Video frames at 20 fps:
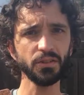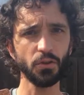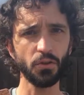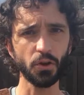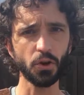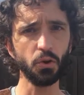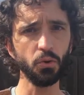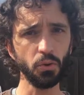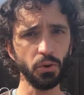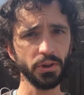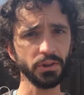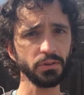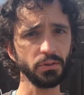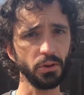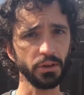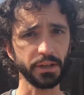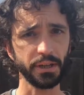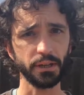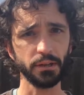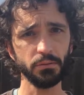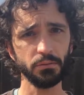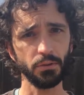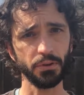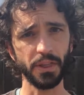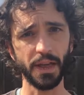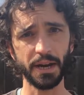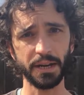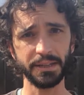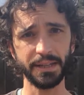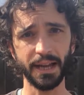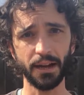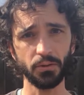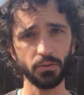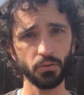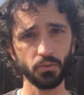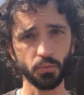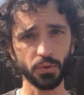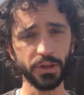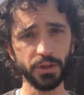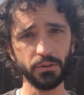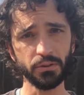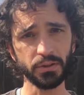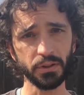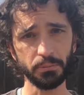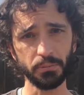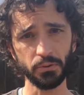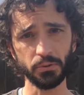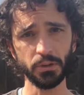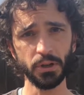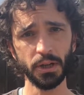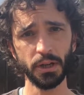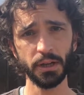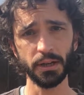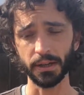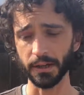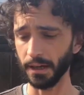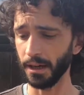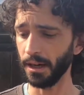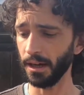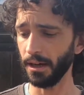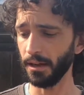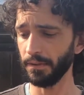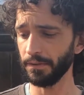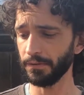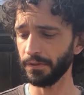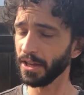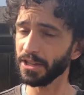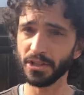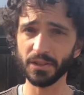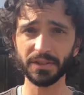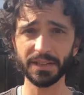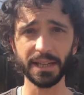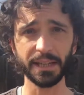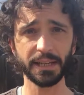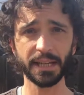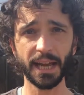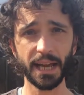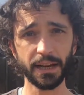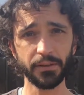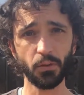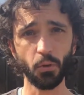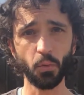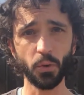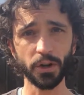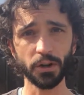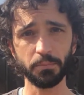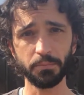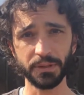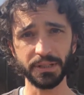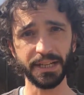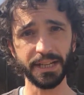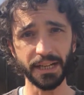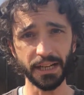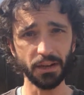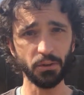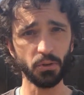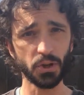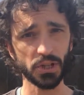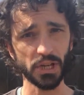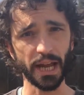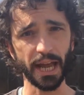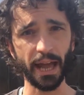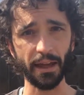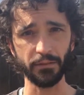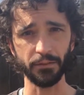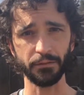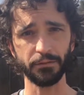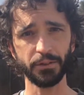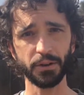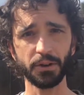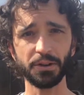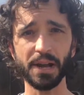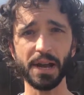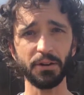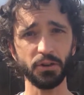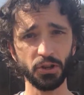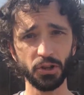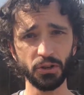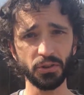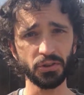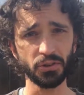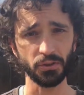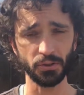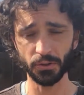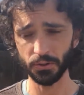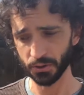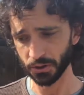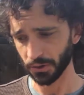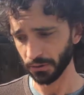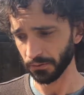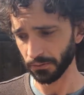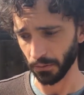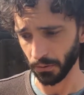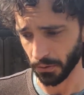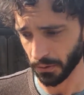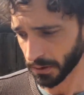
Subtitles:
These are the coolest looking, without a doubt, reusable. They just get kind of a weird patina, which I haven't figured out a good solution